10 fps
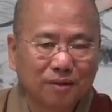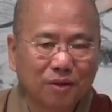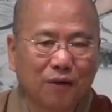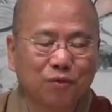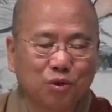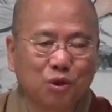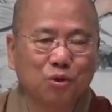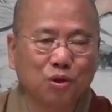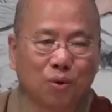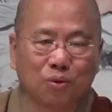You have to
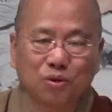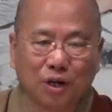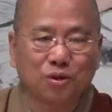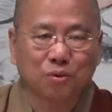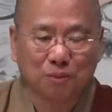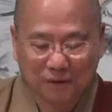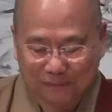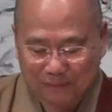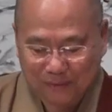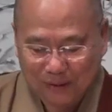use your own
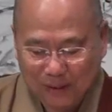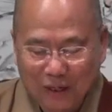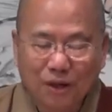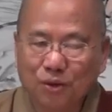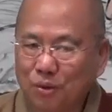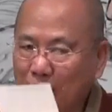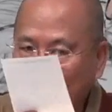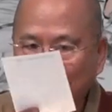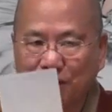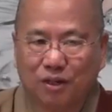judgment. You
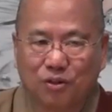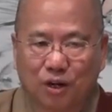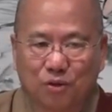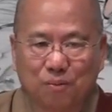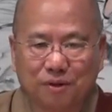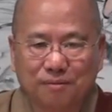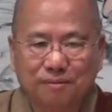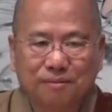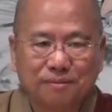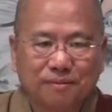have that judgment.
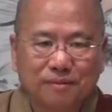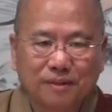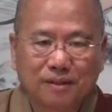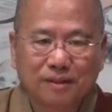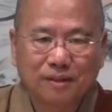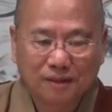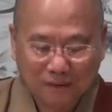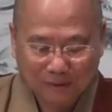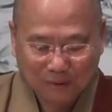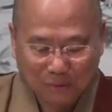
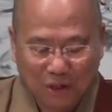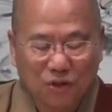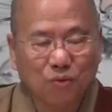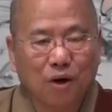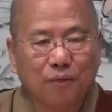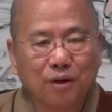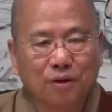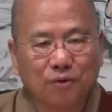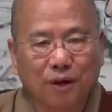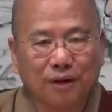What is wrong,
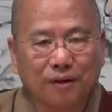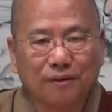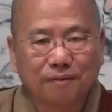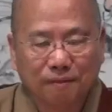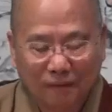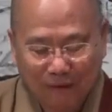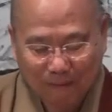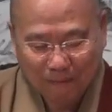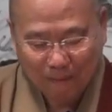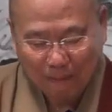what is right.
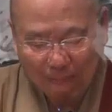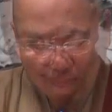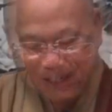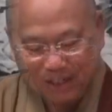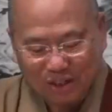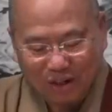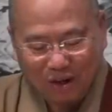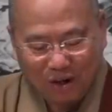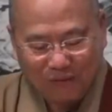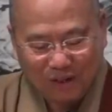Is the
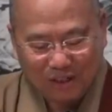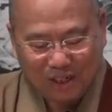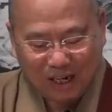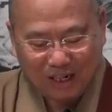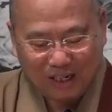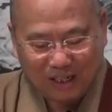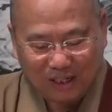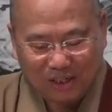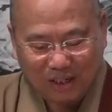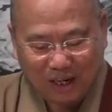law of causality
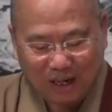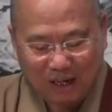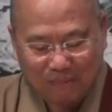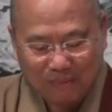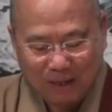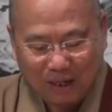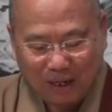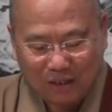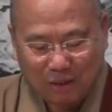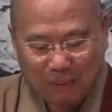the same
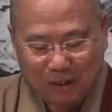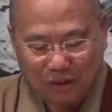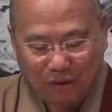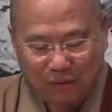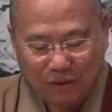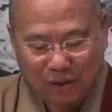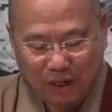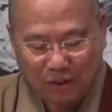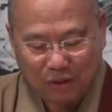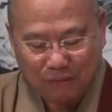as dependent
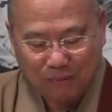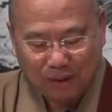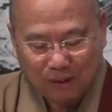origination?